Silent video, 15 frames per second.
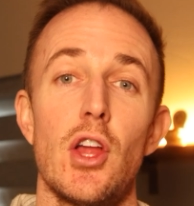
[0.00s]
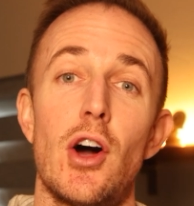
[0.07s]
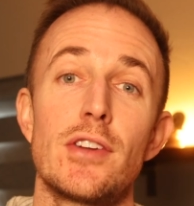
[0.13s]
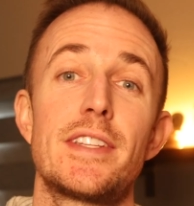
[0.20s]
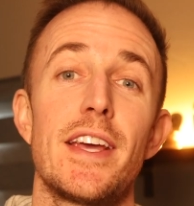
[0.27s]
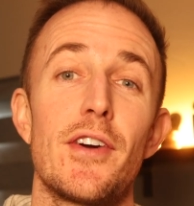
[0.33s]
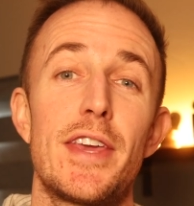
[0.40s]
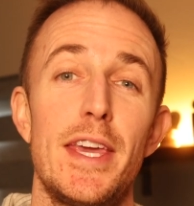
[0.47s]
Long
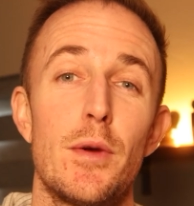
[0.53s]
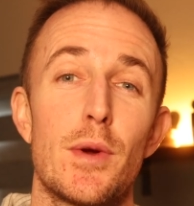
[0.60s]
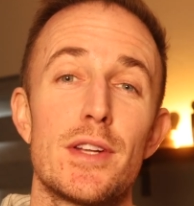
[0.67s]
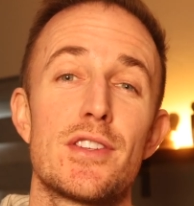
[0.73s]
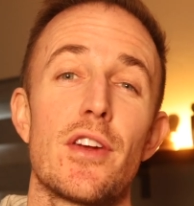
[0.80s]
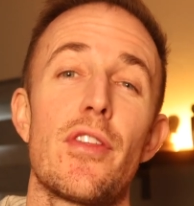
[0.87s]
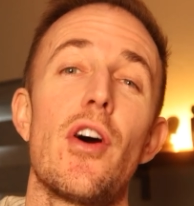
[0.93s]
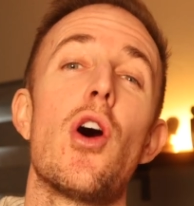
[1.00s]
tail keywords
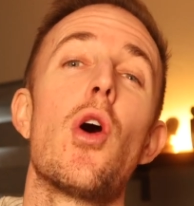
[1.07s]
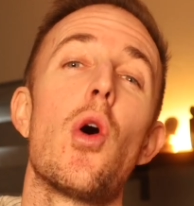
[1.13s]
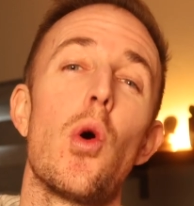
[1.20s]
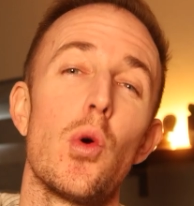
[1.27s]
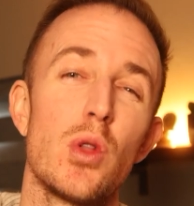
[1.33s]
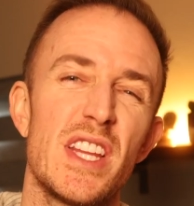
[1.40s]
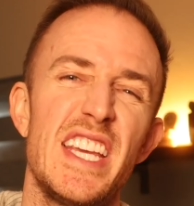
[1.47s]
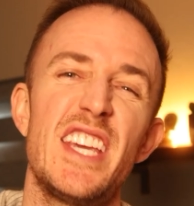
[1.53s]
are the
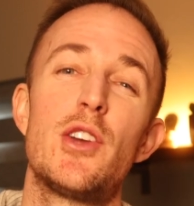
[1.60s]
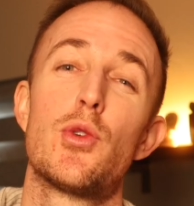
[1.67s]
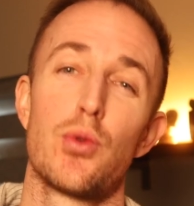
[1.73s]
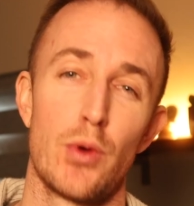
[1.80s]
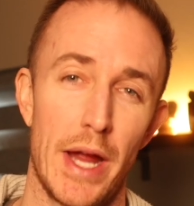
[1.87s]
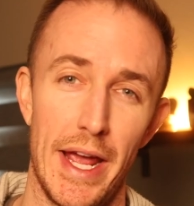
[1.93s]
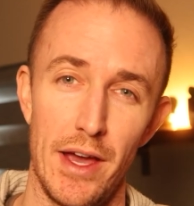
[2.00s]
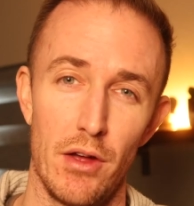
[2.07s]
holy
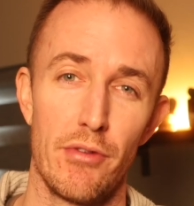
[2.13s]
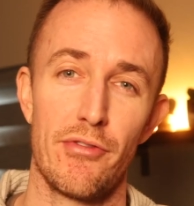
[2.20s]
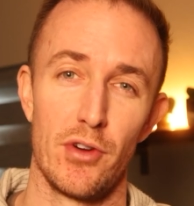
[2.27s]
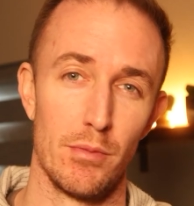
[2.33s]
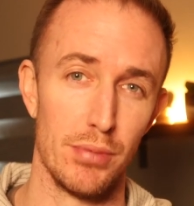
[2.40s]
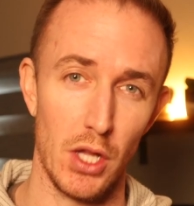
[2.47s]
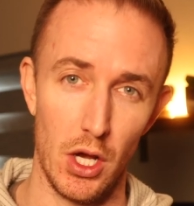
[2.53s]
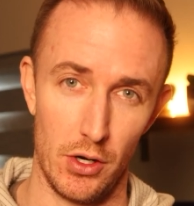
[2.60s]
grail for
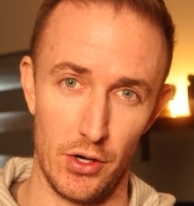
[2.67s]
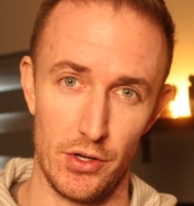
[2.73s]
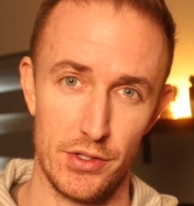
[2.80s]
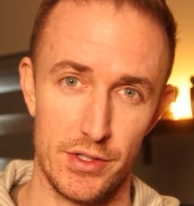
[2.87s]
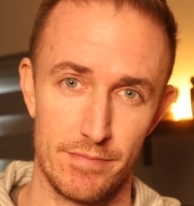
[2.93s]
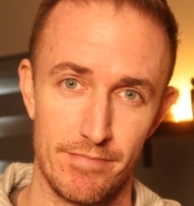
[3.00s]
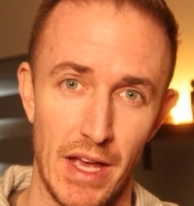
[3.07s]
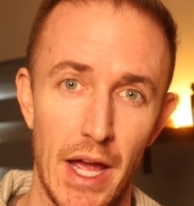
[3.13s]

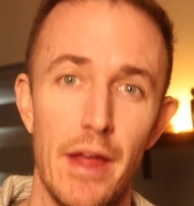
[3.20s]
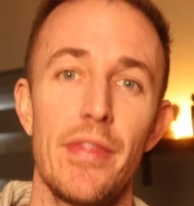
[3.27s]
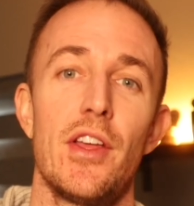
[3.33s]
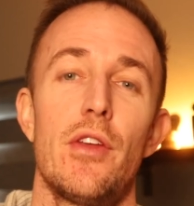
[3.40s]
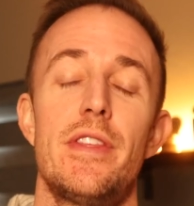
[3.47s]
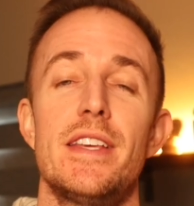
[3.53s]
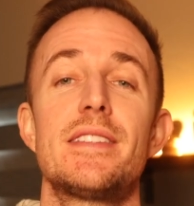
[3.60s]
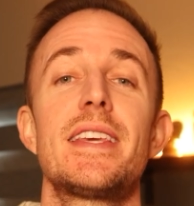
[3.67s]
bloggers. They're
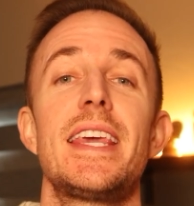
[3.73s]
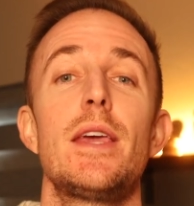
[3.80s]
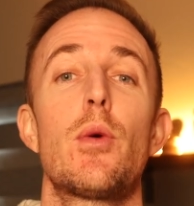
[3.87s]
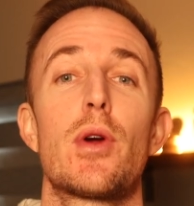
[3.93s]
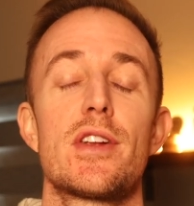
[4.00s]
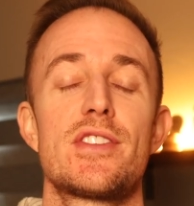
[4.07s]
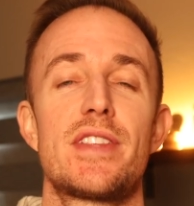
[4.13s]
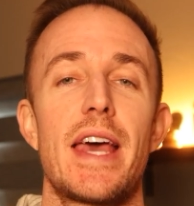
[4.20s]
these
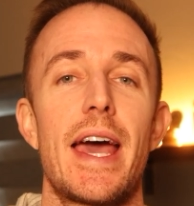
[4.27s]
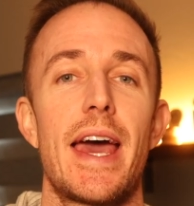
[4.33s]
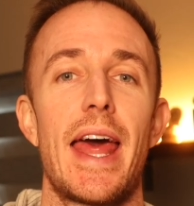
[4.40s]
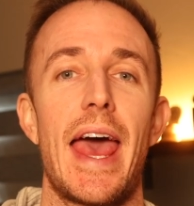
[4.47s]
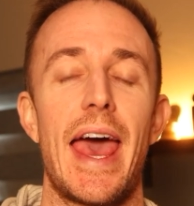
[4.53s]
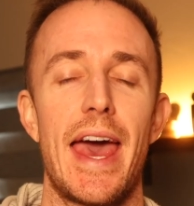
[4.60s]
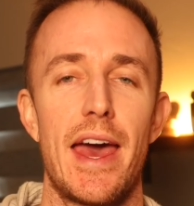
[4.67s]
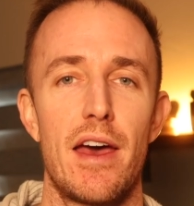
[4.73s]
keywords that
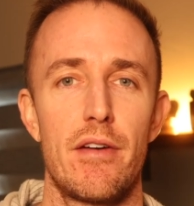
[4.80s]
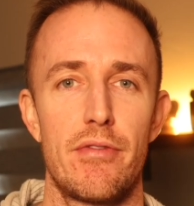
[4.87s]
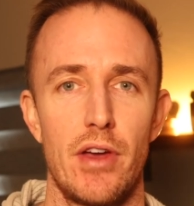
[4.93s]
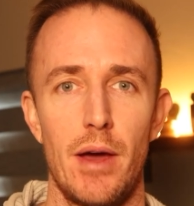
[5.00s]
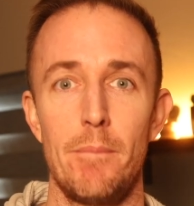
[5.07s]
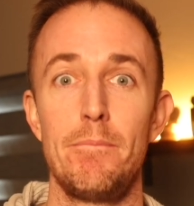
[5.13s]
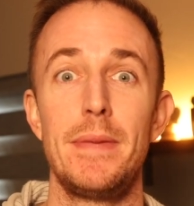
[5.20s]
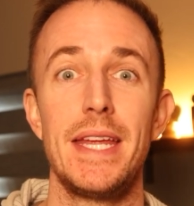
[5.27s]
have
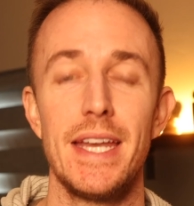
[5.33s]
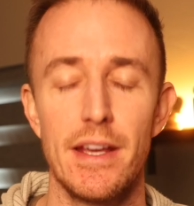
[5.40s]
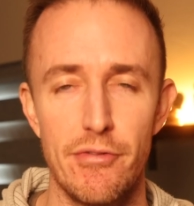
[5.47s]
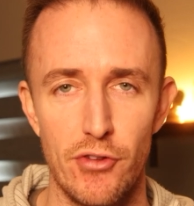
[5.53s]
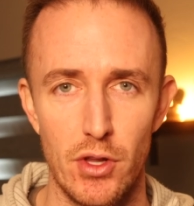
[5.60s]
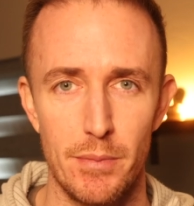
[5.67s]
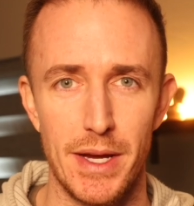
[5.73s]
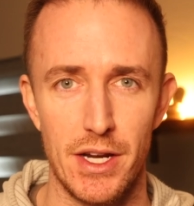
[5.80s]
a
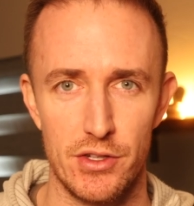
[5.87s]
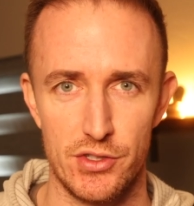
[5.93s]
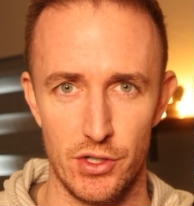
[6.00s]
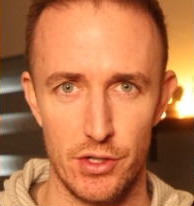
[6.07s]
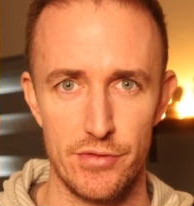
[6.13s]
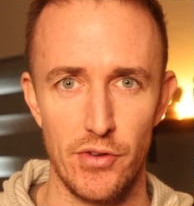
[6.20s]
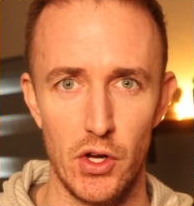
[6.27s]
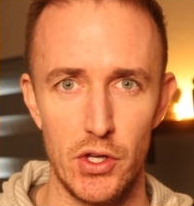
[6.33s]
meaningful amount of
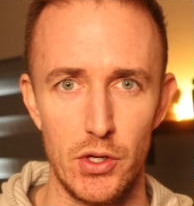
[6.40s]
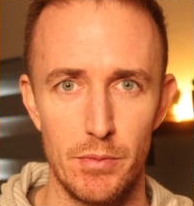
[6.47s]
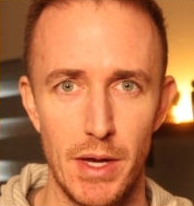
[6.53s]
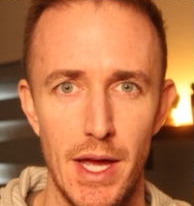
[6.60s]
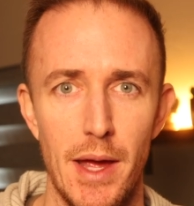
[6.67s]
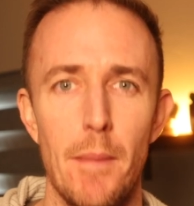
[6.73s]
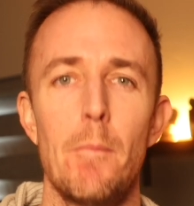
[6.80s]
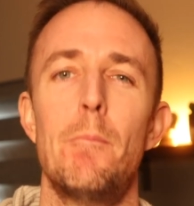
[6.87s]
search volume,
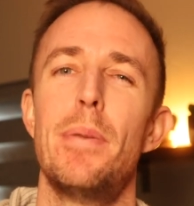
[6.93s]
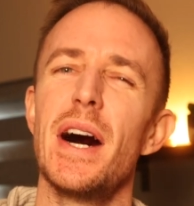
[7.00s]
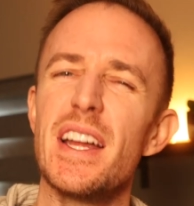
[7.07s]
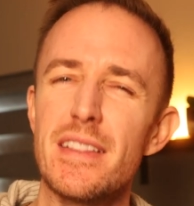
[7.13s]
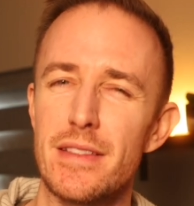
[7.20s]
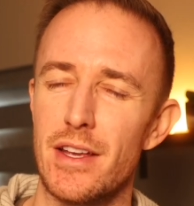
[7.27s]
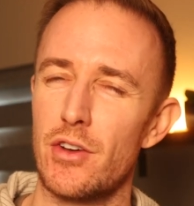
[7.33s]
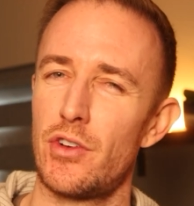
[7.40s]

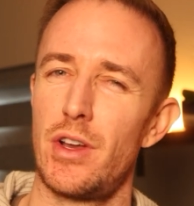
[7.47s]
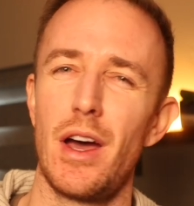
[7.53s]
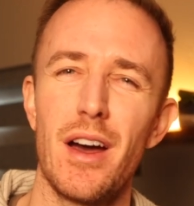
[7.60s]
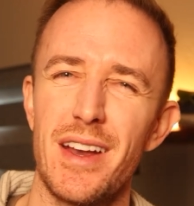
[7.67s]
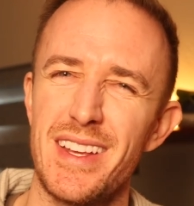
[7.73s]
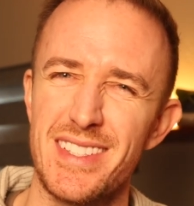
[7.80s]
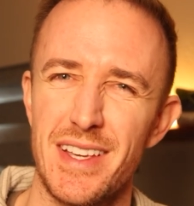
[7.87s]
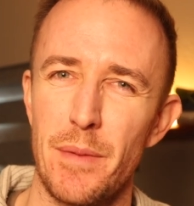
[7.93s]
but they're
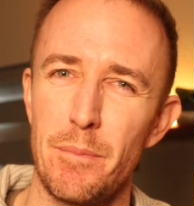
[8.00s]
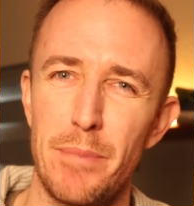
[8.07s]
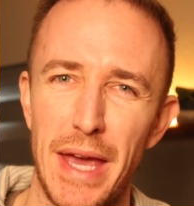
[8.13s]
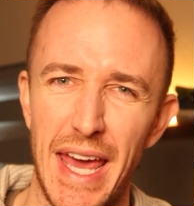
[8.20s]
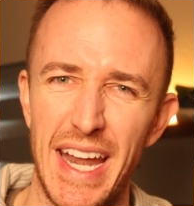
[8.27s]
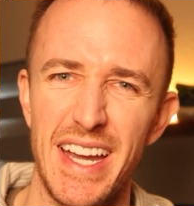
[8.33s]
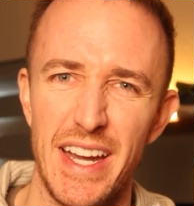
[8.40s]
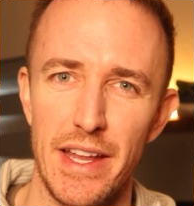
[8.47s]
not as
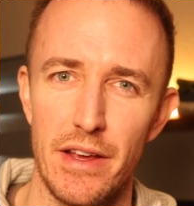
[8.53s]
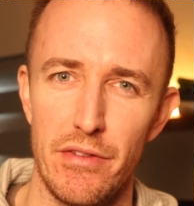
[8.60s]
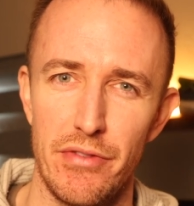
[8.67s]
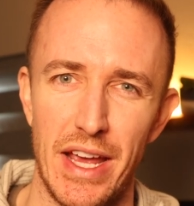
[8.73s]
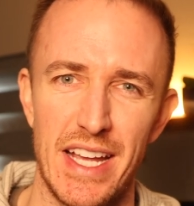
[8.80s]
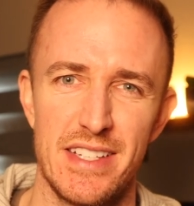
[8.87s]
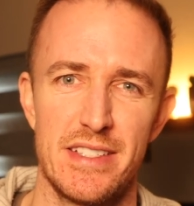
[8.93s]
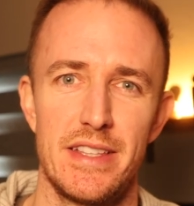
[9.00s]
competitive
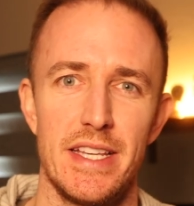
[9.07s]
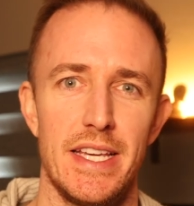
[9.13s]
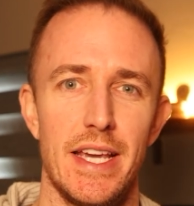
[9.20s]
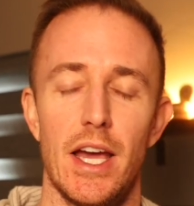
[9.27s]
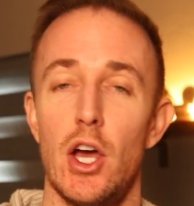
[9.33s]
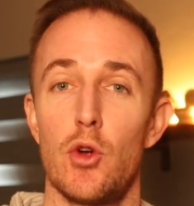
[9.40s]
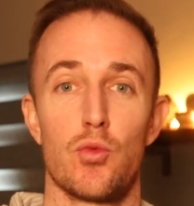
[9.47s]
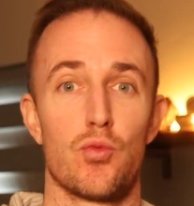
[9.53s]
as the